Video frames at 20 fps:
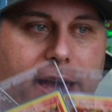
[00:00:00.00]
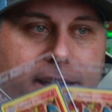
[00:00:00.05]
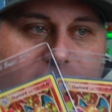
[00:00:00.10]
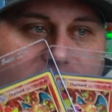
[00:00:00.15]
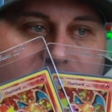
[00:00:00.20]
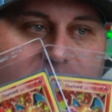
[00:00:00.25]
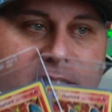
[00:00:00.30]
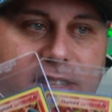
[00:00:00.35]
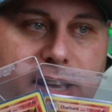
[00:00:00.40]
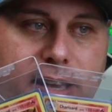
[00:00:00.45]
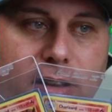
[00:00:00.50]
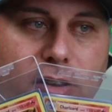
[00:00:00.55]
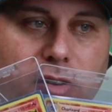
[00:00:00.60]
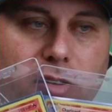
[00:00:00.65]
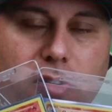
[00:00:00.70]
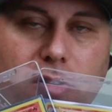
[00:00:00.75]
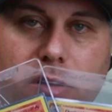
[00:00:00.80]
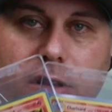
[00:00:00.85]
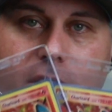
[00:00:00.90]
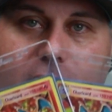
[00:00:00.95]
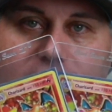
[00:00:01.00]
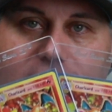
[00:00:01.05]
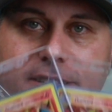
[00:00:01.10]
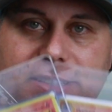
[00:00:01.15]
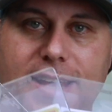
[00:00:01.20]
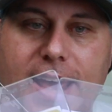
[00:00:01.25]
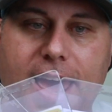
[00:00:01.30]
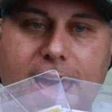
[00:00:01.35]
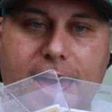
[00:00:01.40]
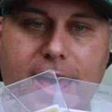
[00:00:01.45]
a single
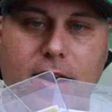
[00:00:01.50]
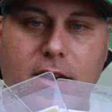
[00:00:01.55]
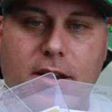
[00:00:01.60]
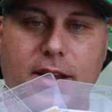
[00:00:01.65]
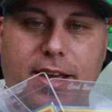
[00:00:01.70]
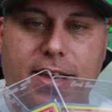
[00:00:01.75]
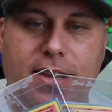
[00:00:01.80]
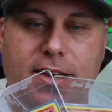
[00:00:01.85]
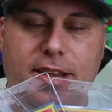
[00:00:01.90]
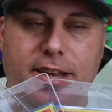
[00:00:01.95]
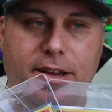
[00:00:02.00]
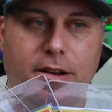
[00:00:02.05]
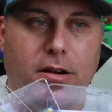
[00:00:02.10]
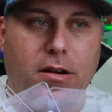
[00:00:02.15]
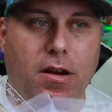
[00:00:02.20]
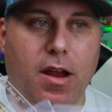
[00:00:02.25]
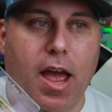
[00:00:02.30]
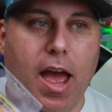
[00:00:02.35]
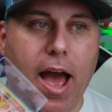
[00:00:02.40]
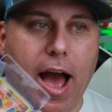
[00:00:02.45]
10 in here.